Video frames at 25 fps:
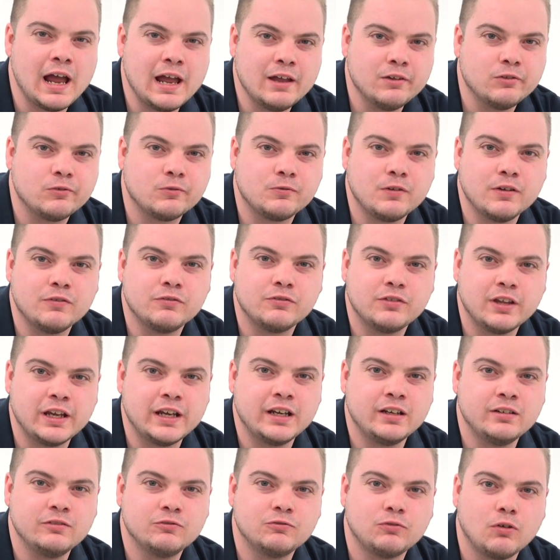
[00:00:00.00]
S
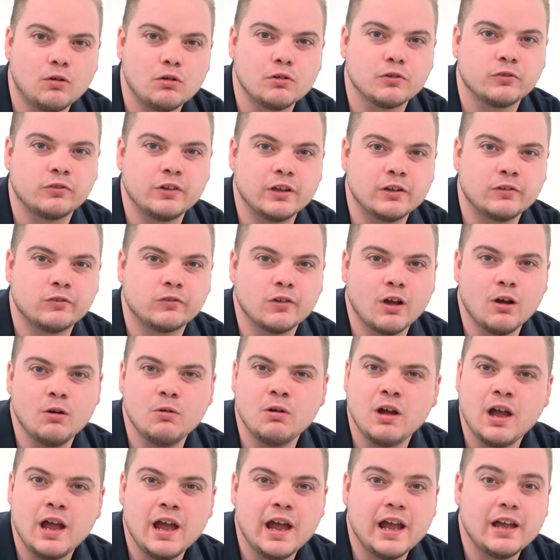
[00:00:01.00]
fifteen four sixty
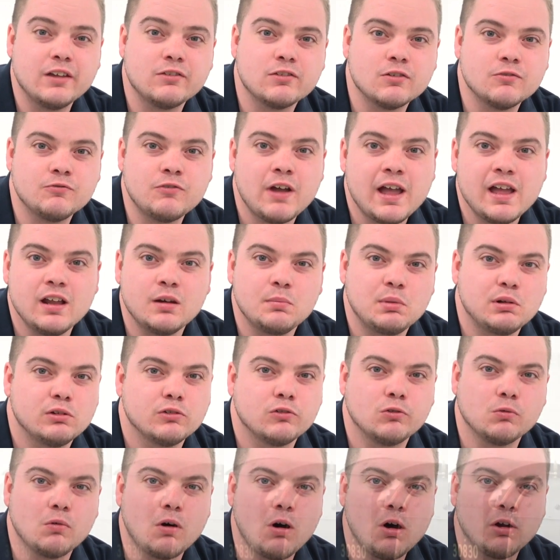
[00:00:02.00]
is available
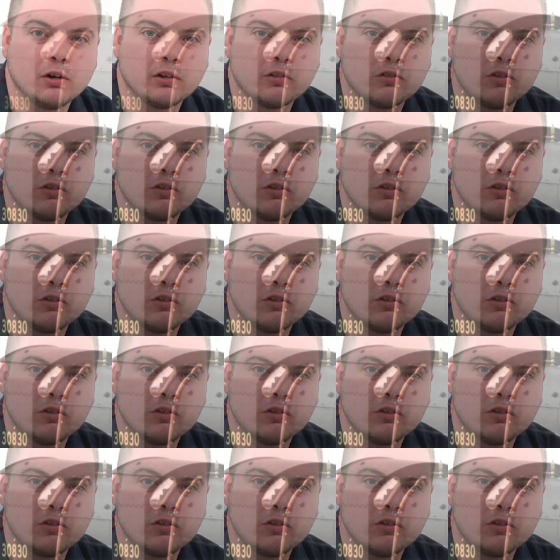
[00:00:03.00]
to order